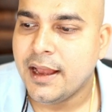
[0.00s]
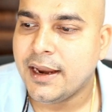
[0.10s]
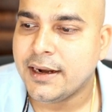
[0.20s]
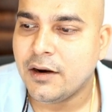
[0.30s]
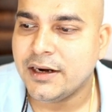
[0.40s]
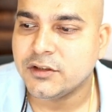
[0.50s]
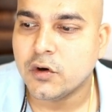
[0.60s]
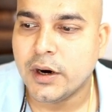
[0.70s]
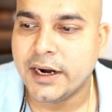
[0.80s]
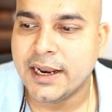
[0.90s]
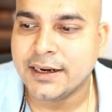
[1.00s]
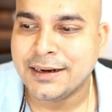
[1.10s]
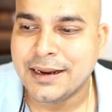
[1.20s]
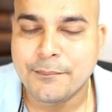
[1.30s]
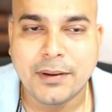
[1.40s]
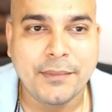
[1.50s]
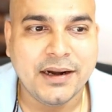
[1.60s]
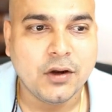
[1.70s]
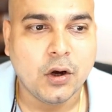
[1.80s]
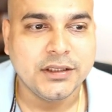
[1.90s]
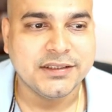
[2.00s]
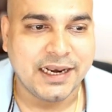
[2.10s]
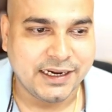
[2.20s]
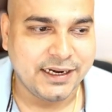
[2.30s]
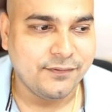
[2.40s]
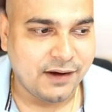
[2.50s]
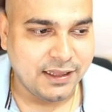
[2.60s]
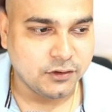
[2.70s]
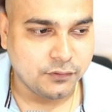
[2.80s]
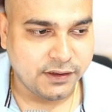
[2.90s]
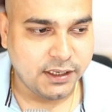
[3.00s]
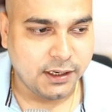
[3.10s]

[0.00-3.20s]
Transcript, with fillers: And now let's go ahead and implement all the selected files over